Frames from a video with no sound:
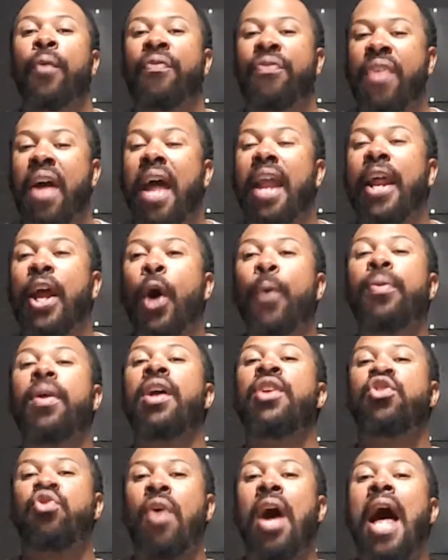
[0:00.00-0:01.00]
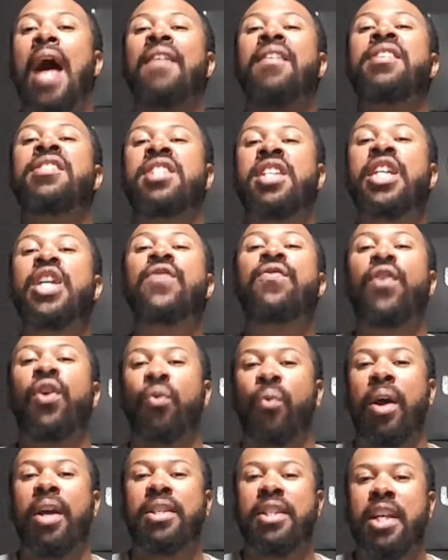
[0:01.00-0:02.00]
That helped a drive continue for the
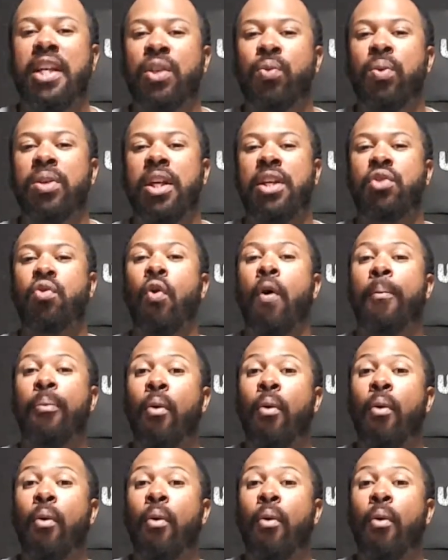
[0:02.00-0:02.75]
Redskins, which they scored